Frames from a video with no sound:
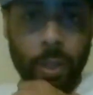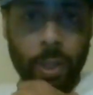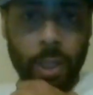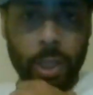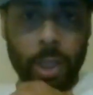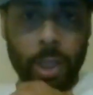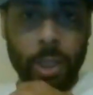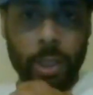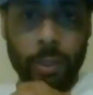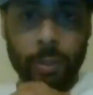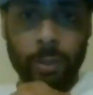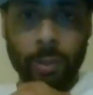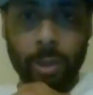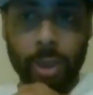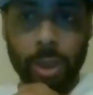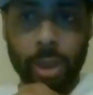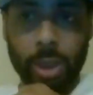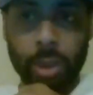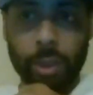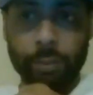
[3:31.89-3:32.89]
and
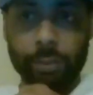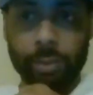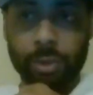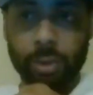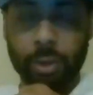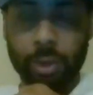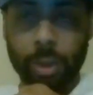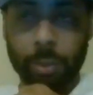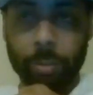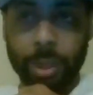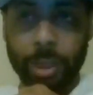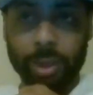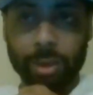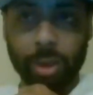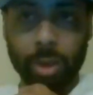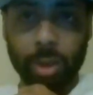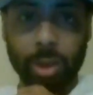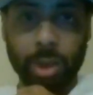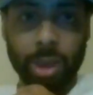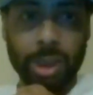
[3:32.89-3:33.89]

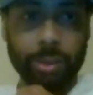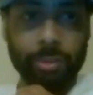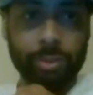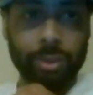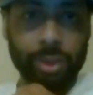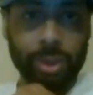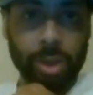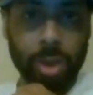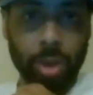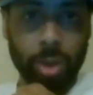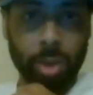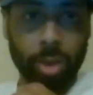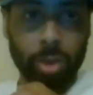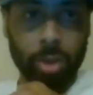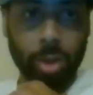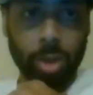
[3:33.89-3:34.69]
basically leaves the scene.